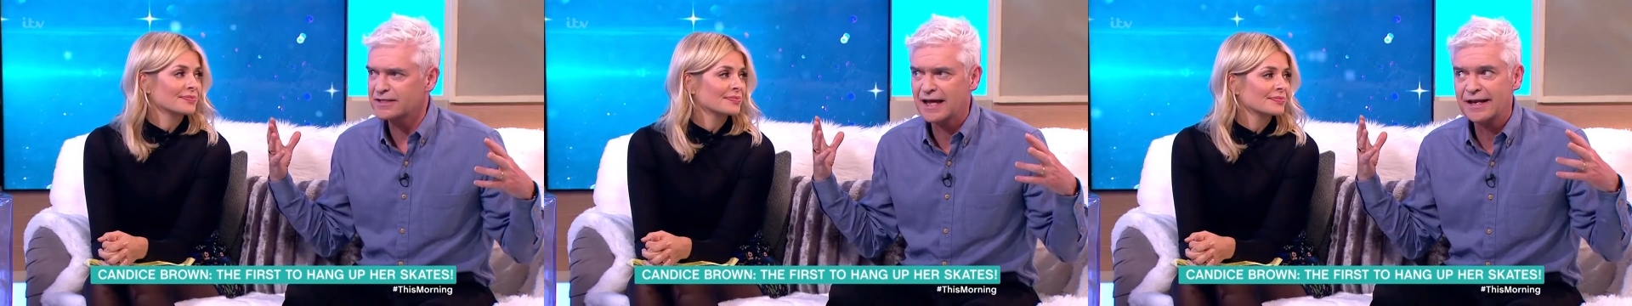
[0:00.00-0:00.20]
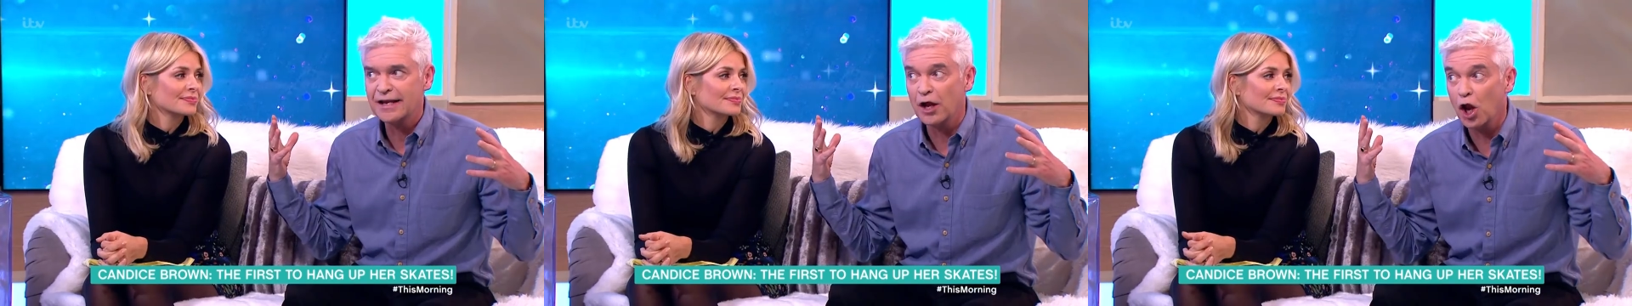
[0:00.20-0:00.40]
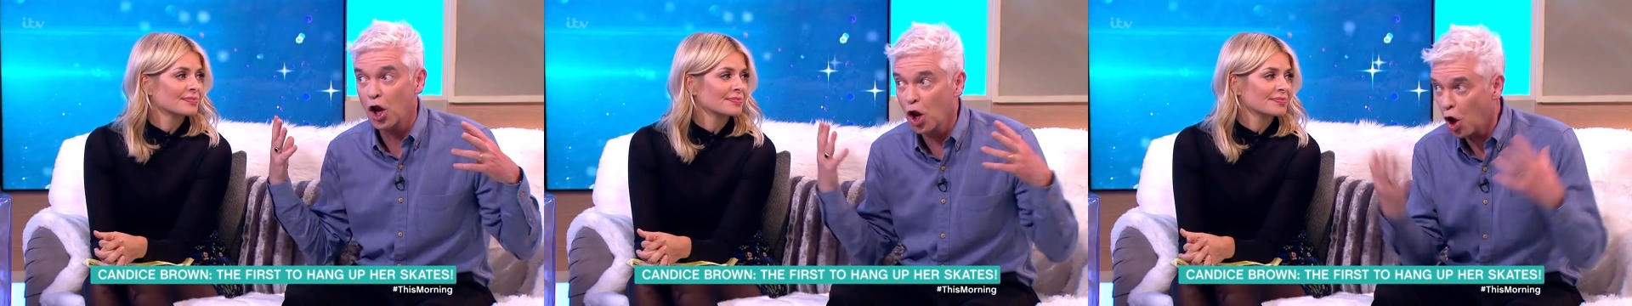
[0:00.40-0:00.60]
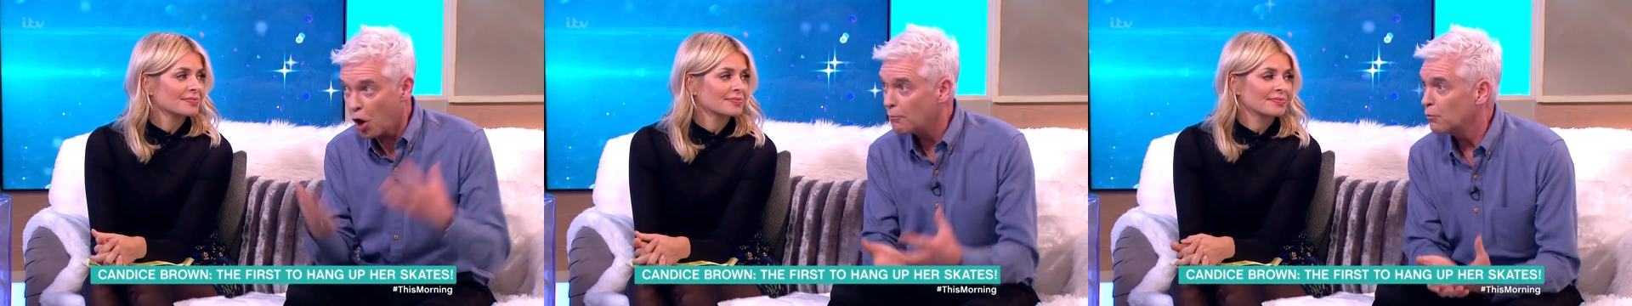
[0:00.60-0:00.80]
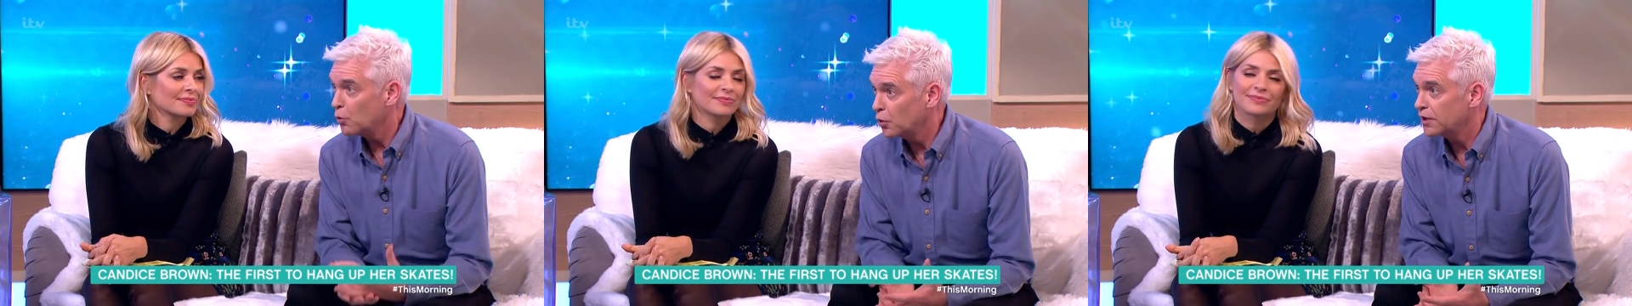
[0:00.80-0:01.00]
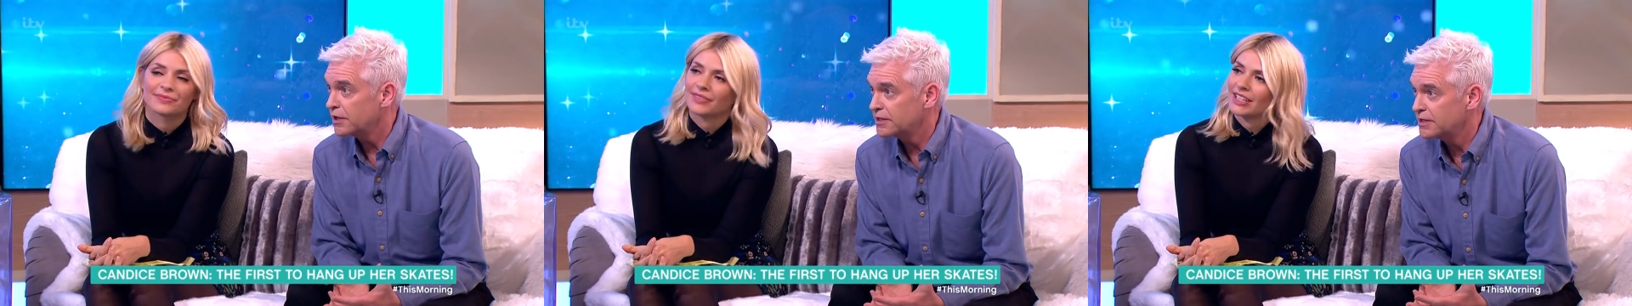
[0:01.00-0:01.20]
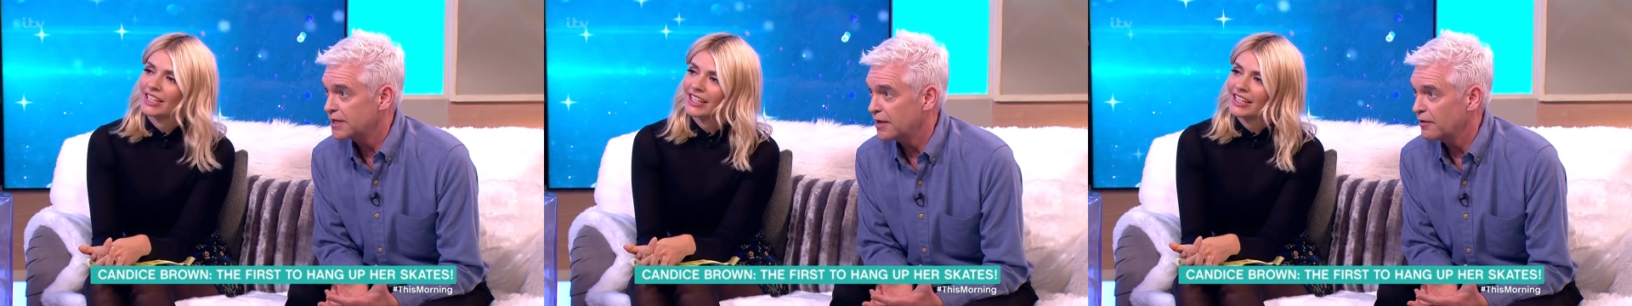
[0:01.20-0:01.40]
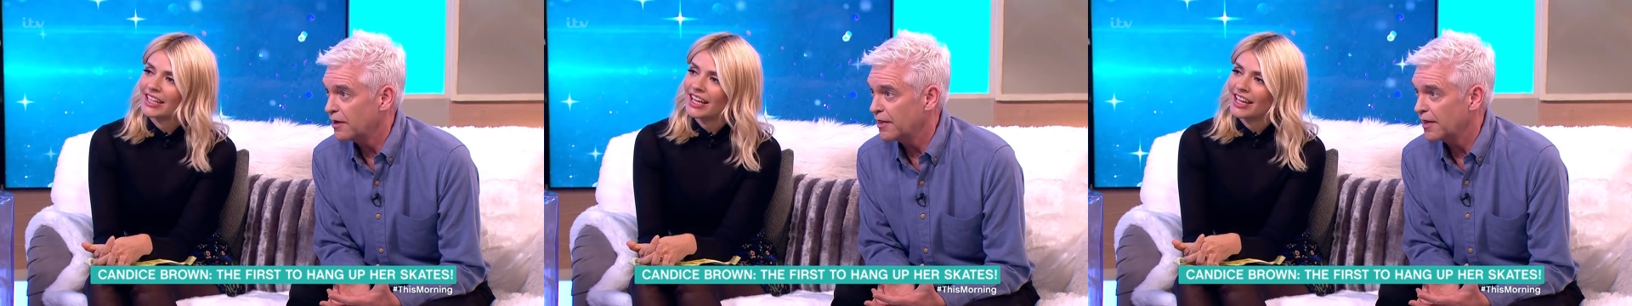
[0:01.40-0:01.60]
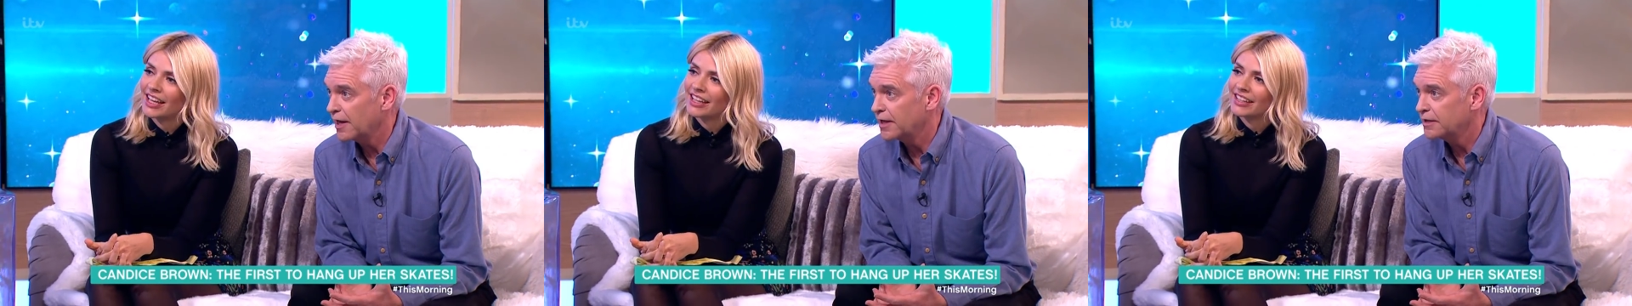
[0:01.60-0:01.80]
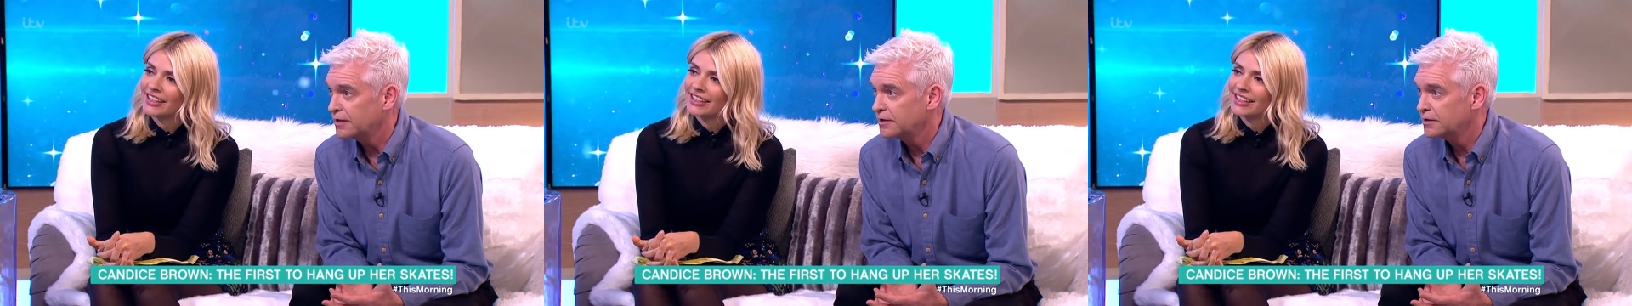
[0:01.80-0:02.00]
Speaker 1: are skating a lot more this yeah, year, aren't
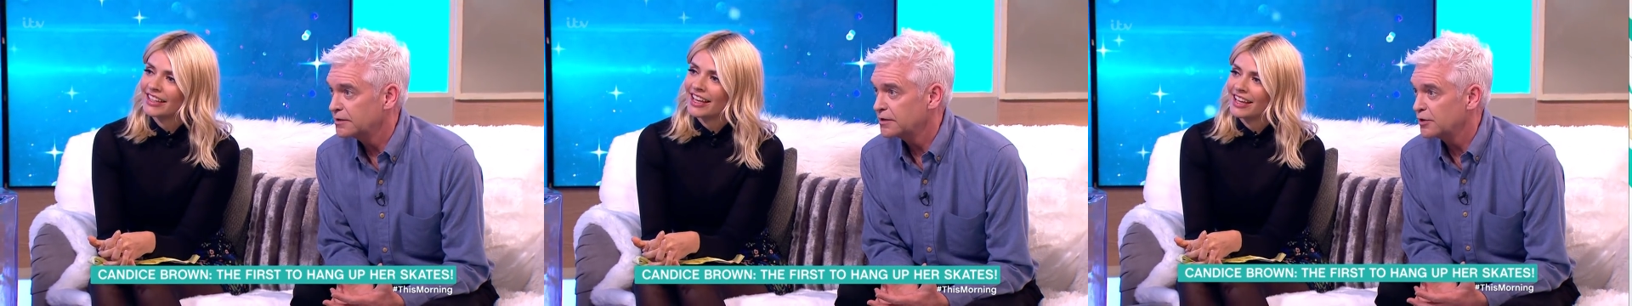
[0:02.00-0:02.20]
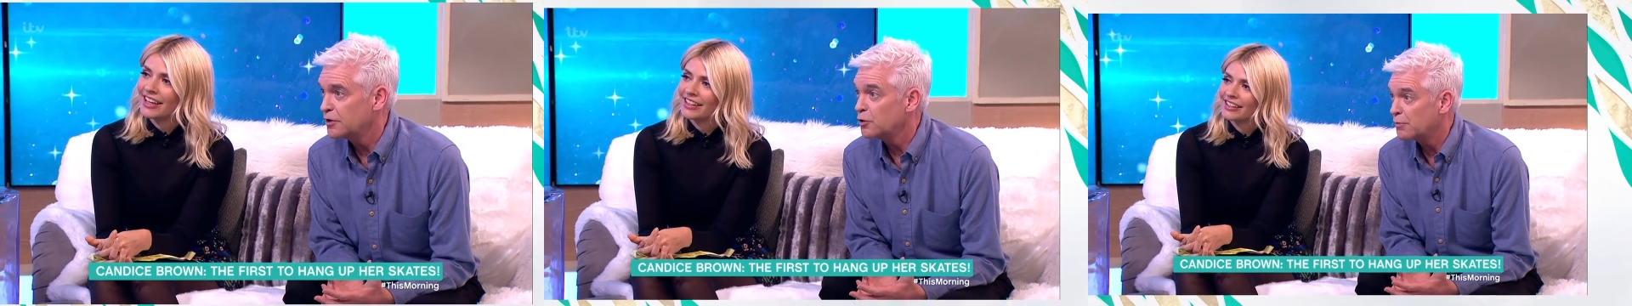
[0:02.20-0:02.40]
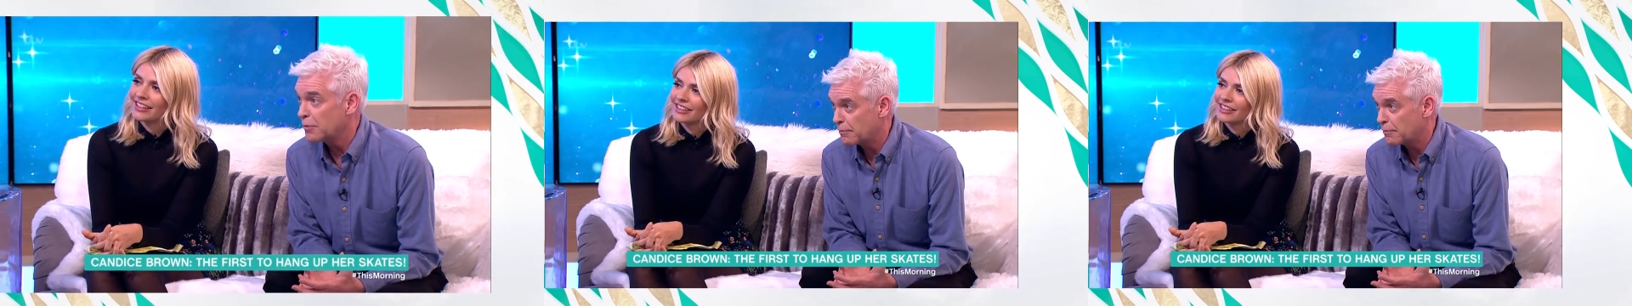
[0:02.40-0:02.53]
absolutely. they? Absolutely. the